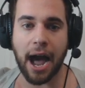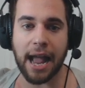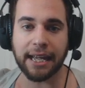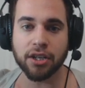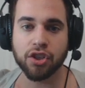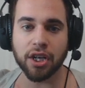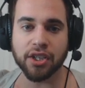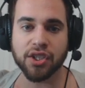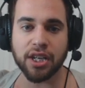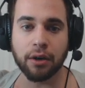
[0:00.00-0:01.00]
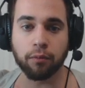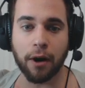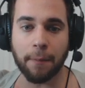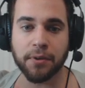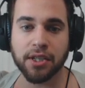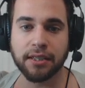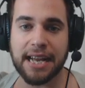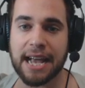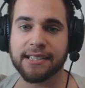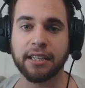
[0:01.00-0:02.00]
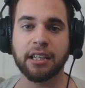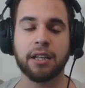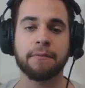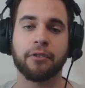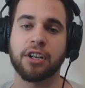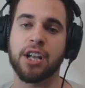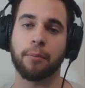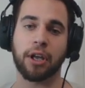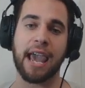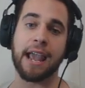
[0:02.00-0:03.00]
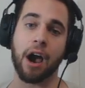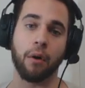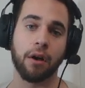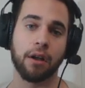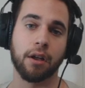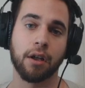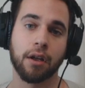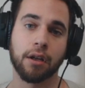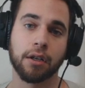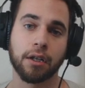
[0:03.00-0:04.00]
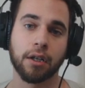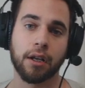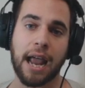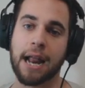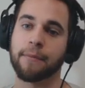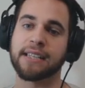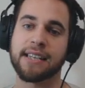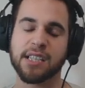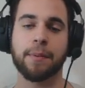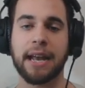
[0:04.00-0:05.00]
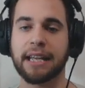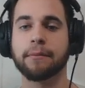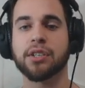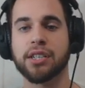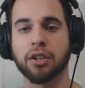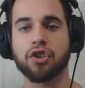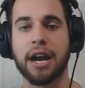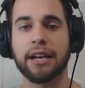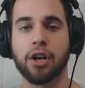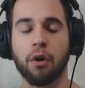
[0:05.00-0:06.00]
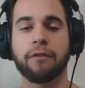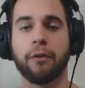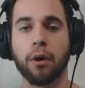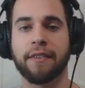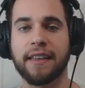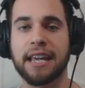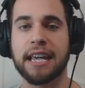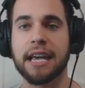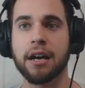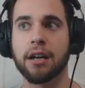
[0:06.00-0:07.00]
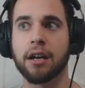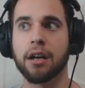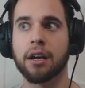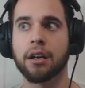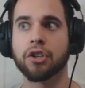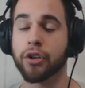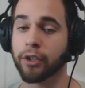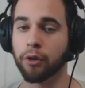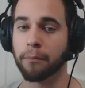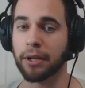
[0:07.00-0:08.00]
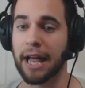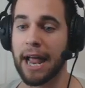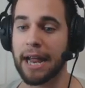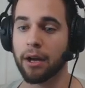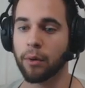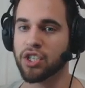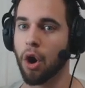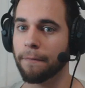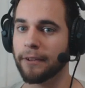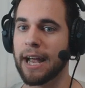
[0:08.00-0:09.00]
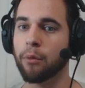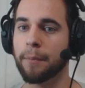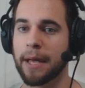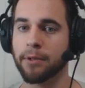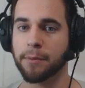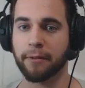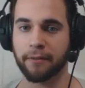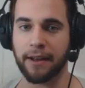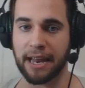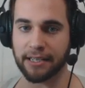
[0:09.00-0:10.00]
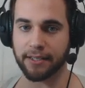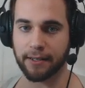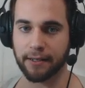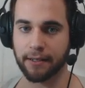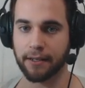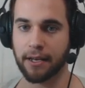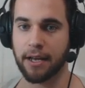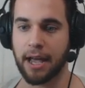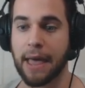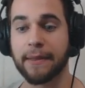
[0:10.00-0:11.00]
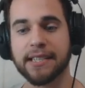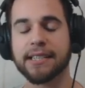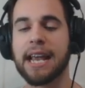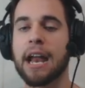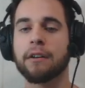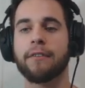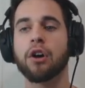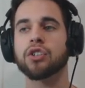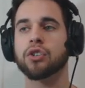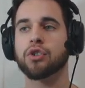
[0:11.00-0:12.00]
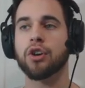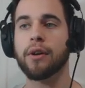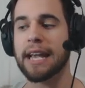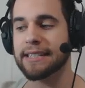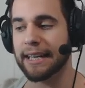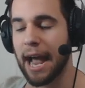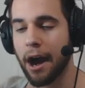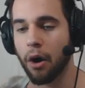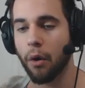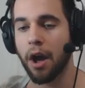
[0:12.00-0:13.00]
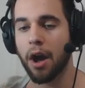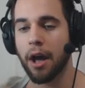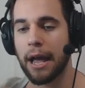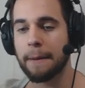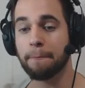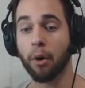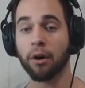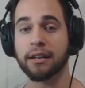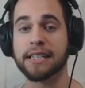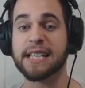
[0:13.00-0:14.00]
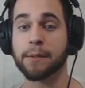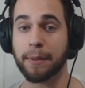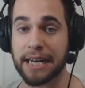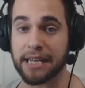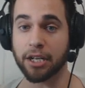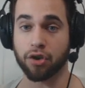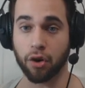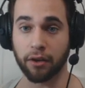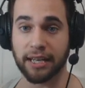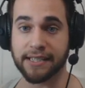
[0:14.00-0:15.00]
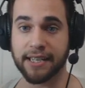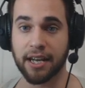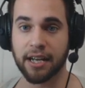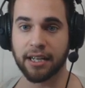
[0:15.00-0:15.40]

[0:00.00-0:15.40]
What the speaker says: I can just Erupt Dazzling Gleam for a double KO. And I'm anticipating him still trying to go for the Trick Room play, which hopefully I will be able to prevent. And this is kind of also showcasing how important speed control is.